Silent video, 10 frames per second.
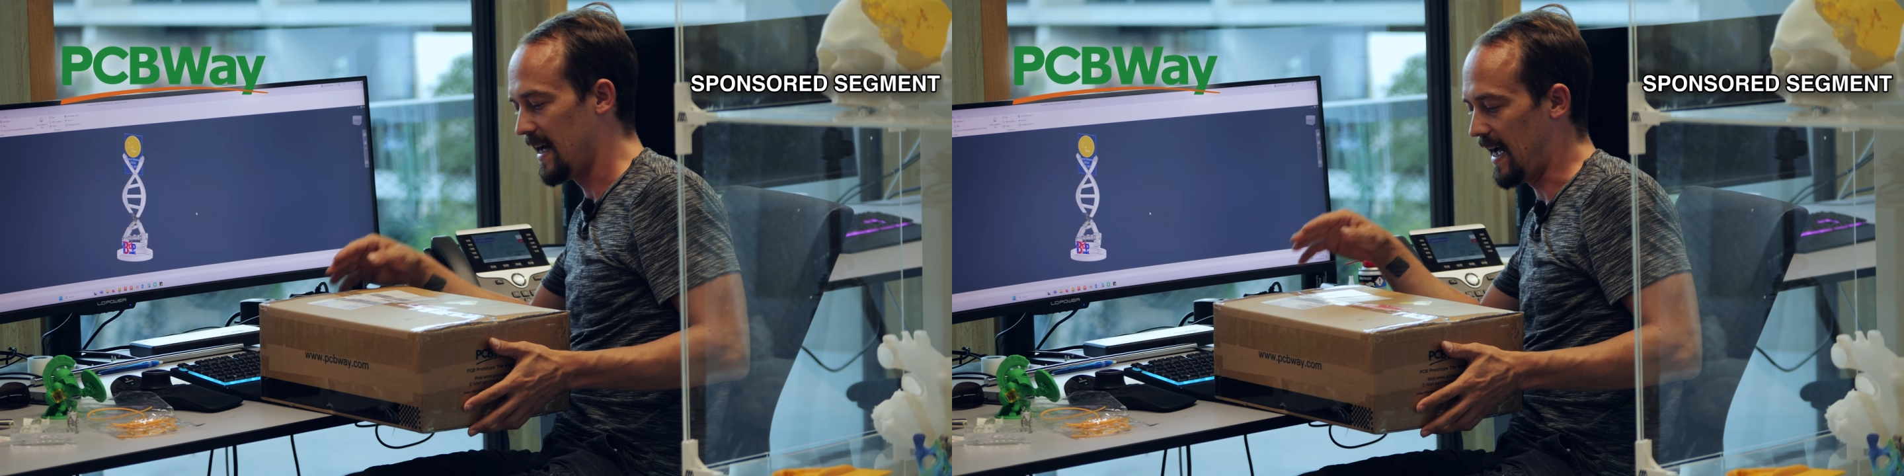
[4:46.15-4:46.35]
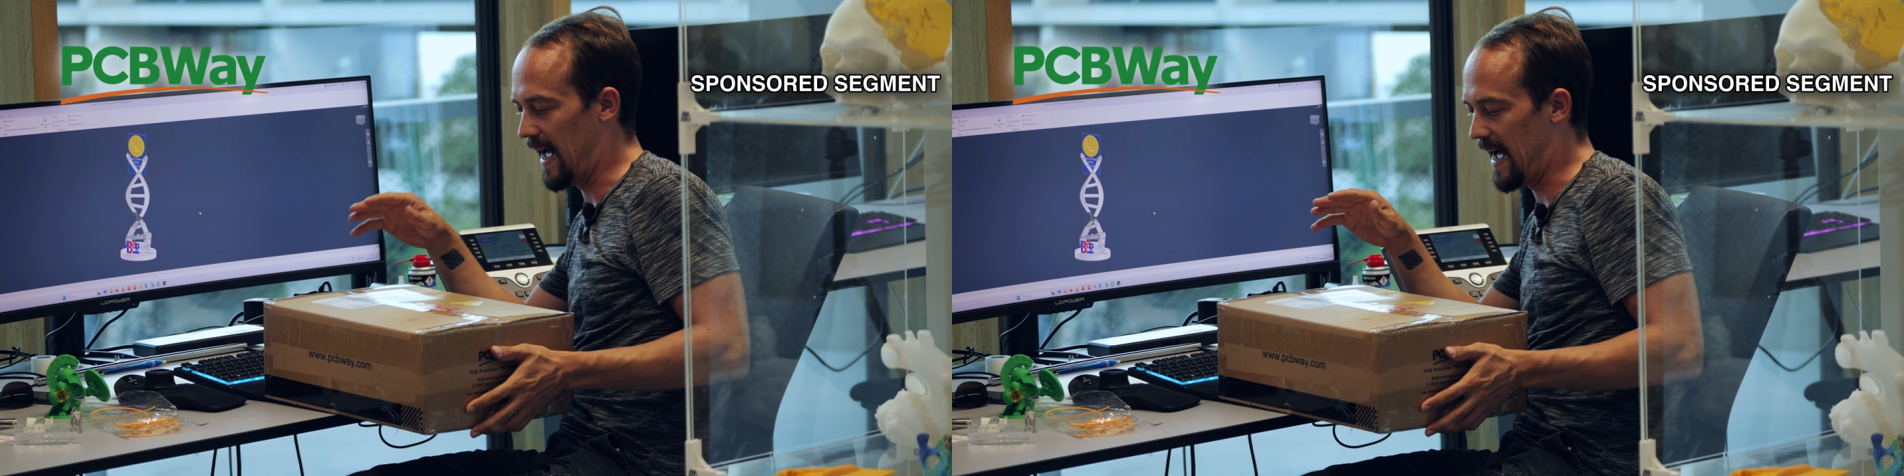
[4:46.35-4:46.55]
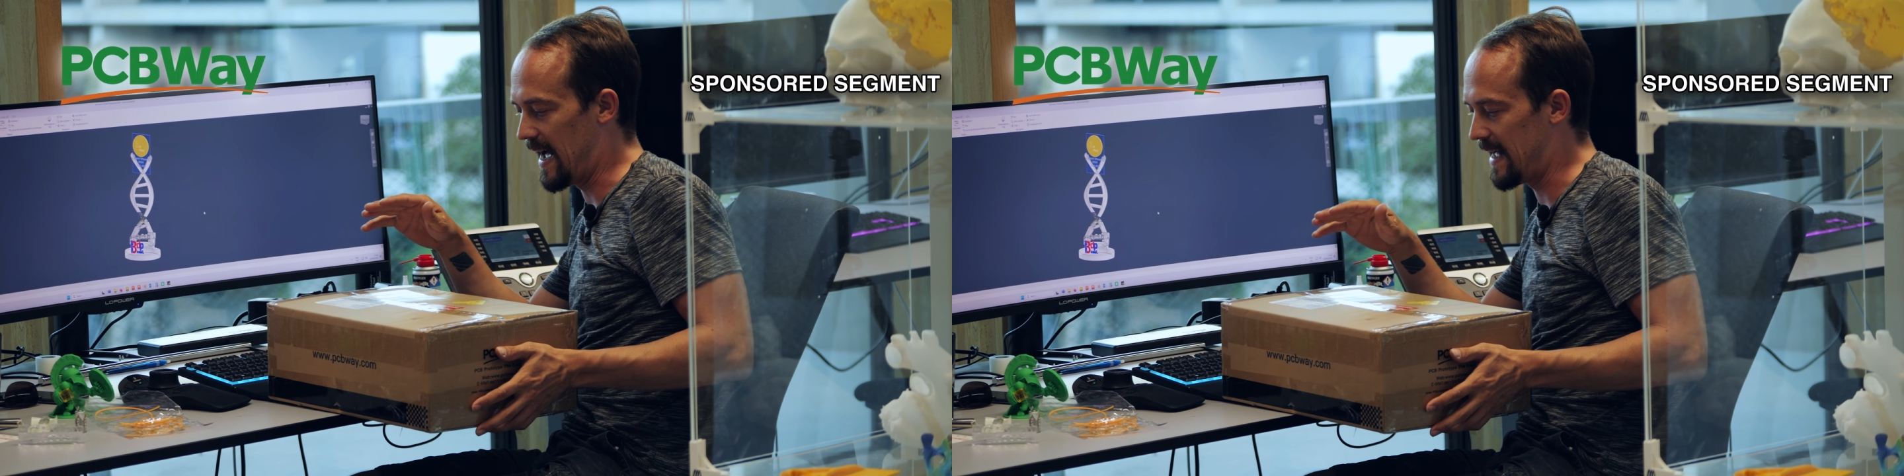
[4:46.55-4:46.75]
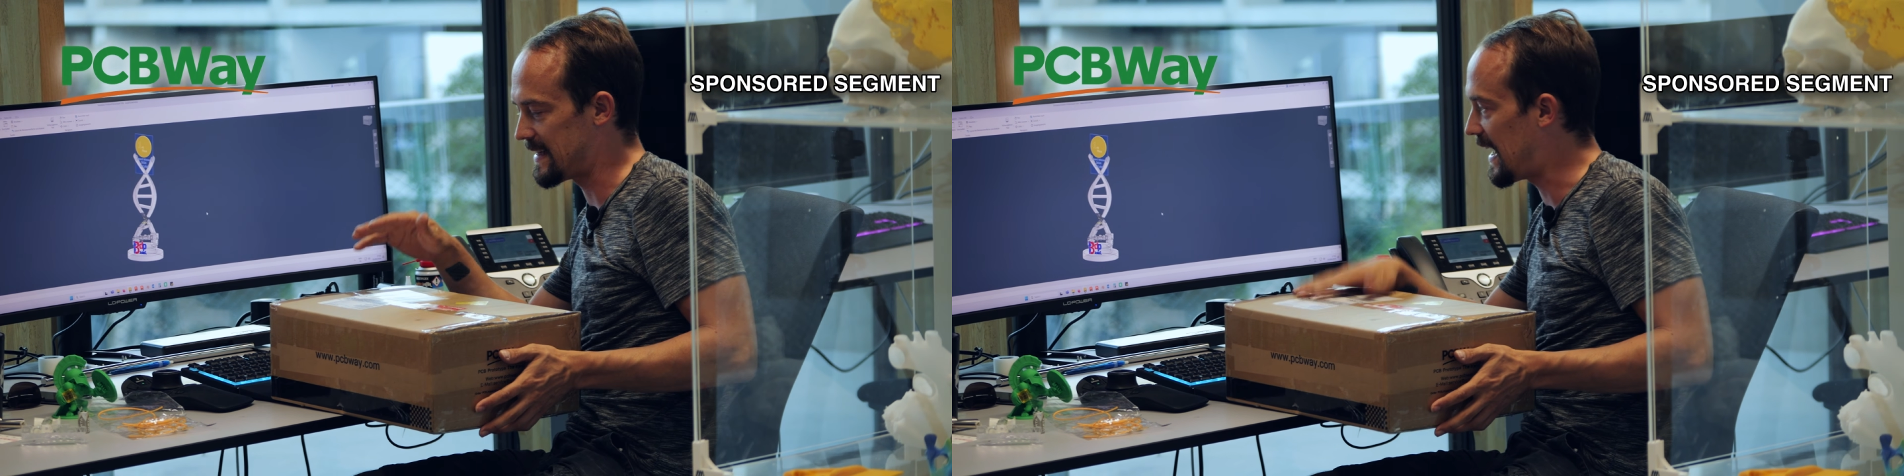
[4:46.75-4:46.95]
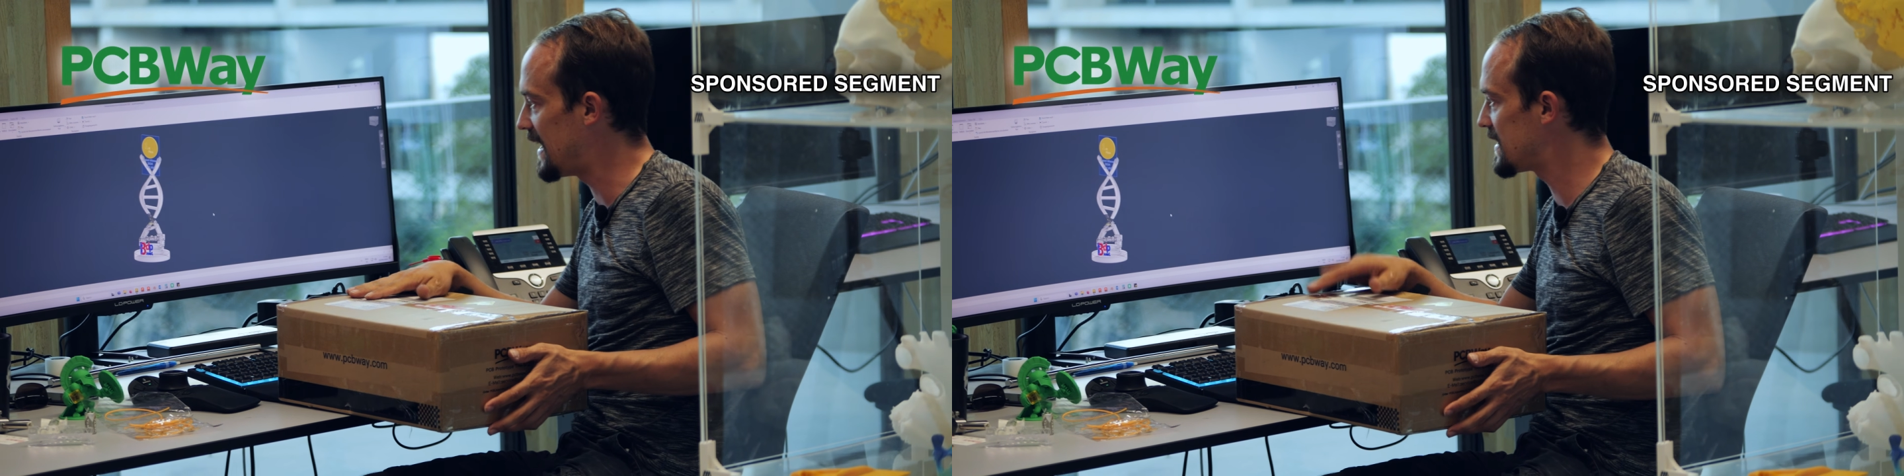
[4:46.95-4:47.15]

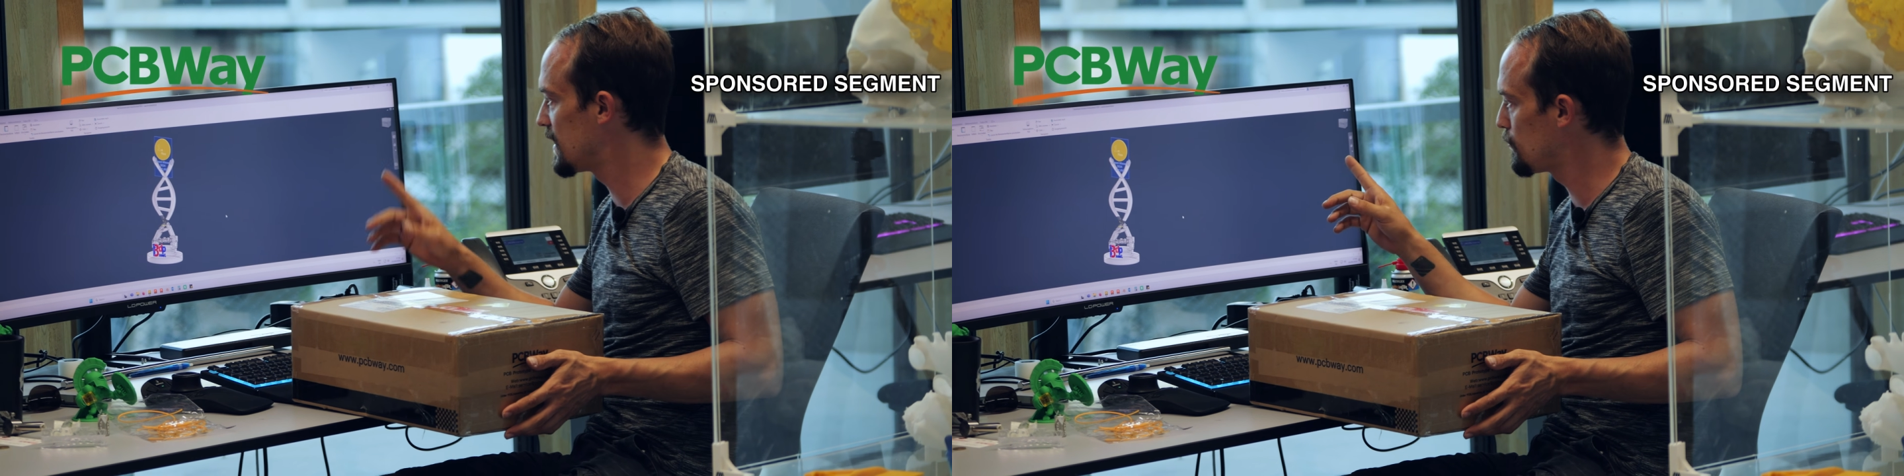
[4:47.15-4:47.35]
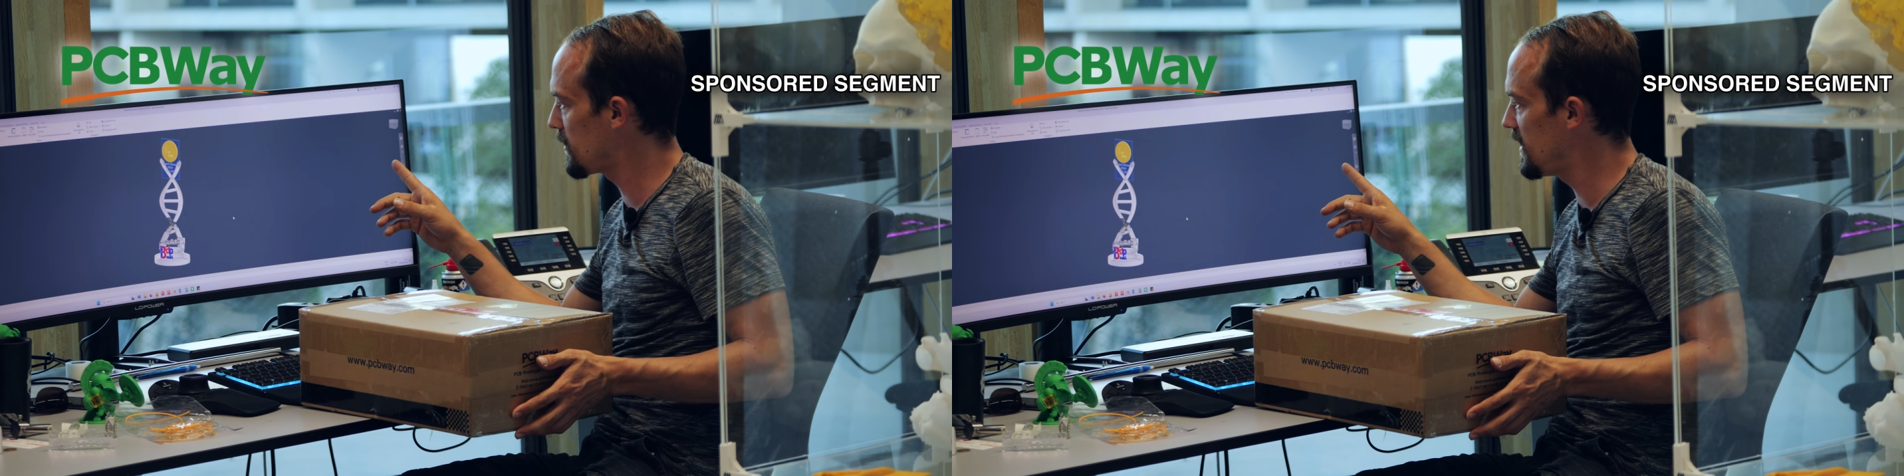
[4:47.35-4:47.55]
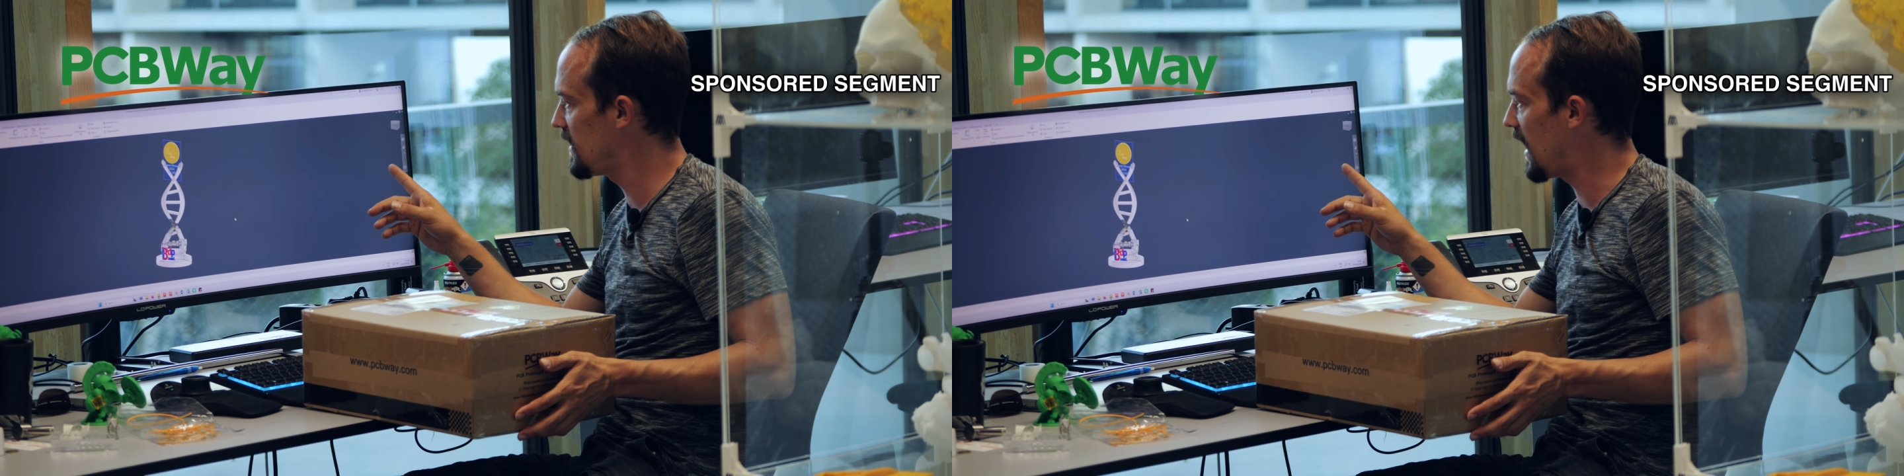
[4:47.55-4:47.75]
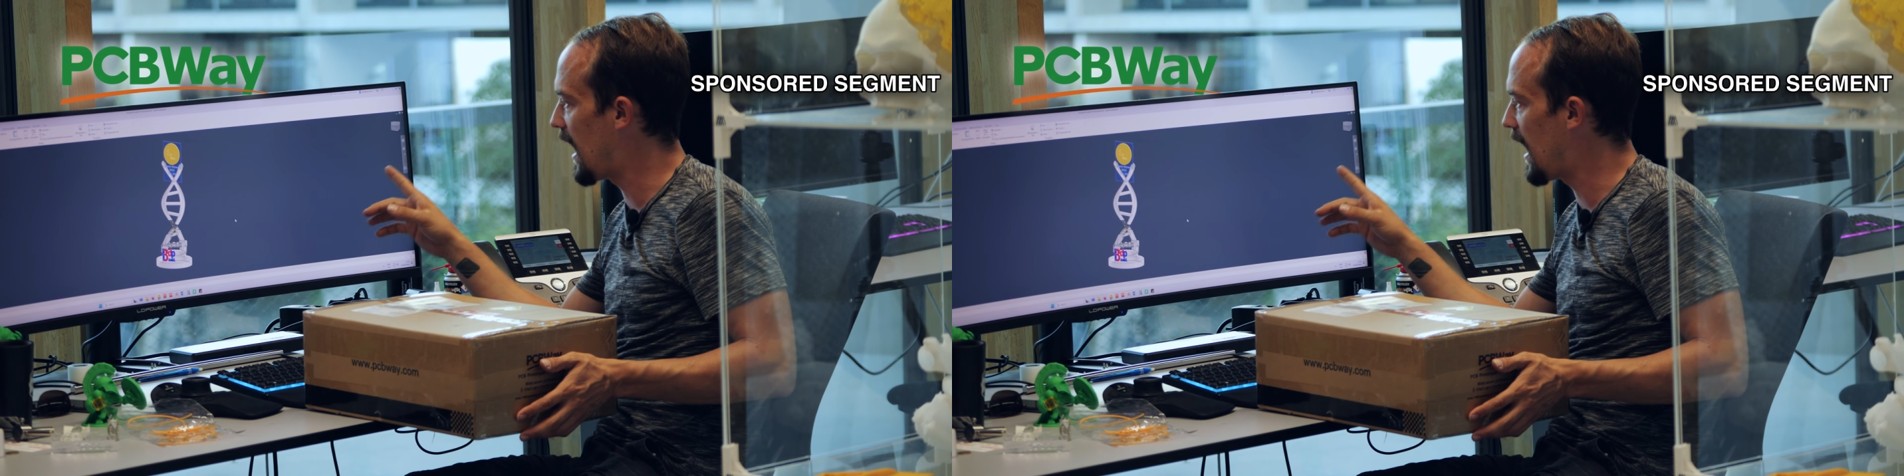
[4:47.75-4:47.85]
and I simply